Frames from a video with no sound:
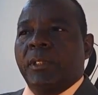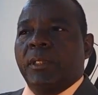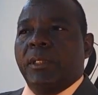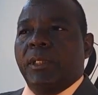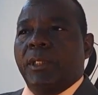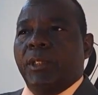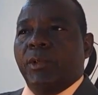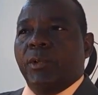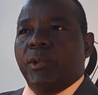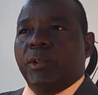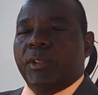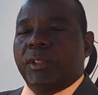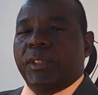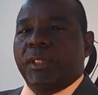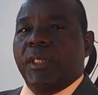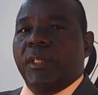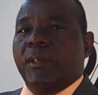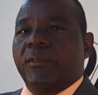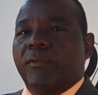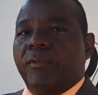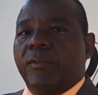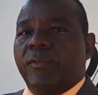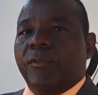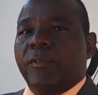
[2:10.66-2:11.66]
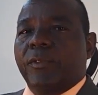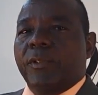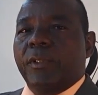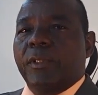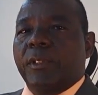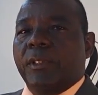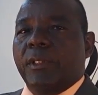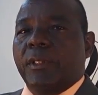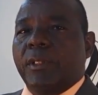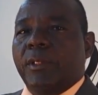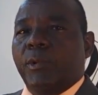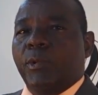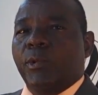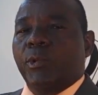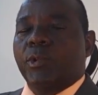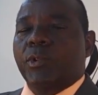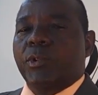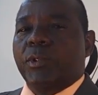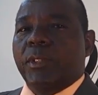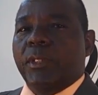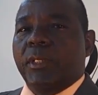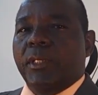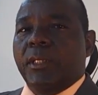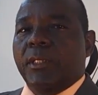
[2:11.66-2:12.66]
you know, serve
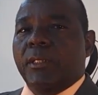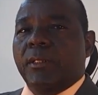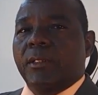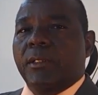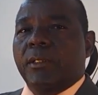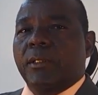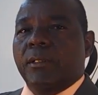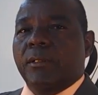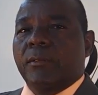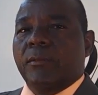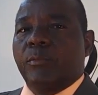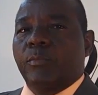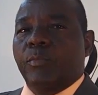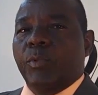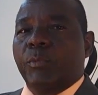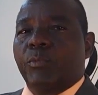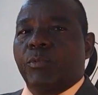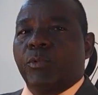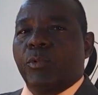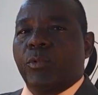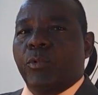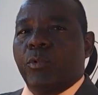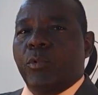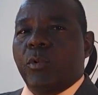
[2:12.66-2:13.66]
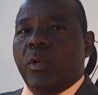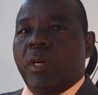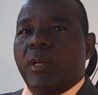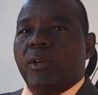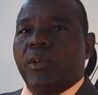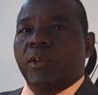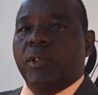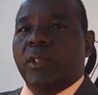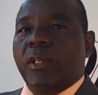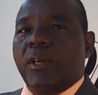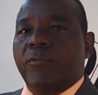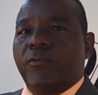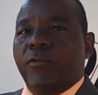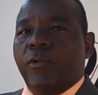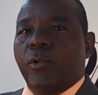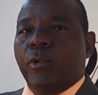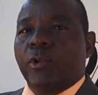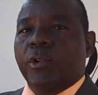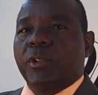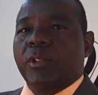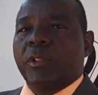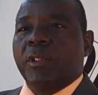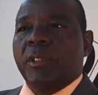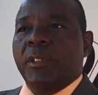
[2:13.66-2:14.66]
those people who cannot
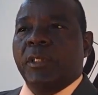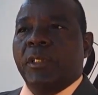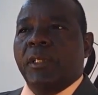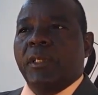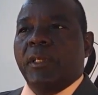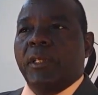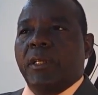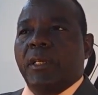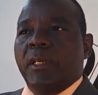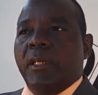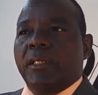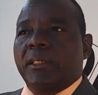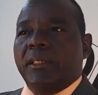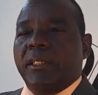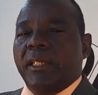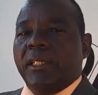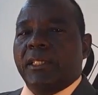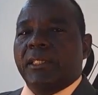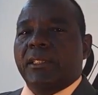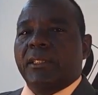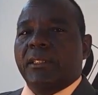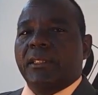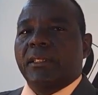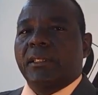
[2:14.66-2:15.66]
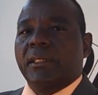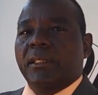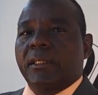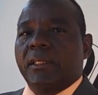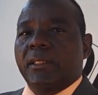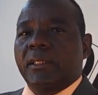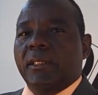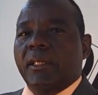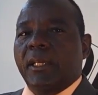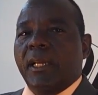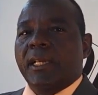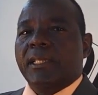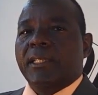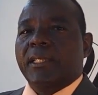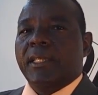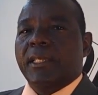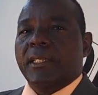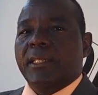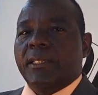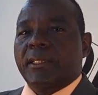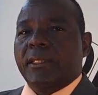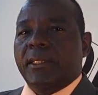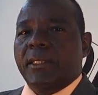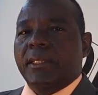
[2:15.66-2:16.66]
afford, and yet
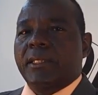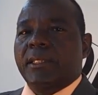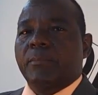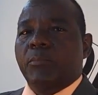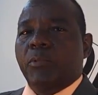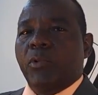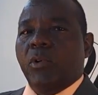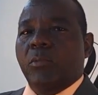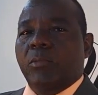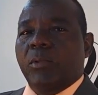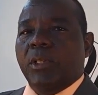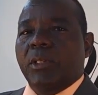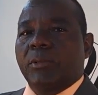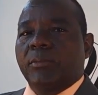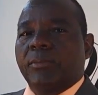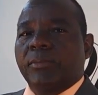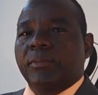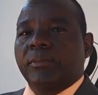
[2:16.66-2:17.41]
access is a problem.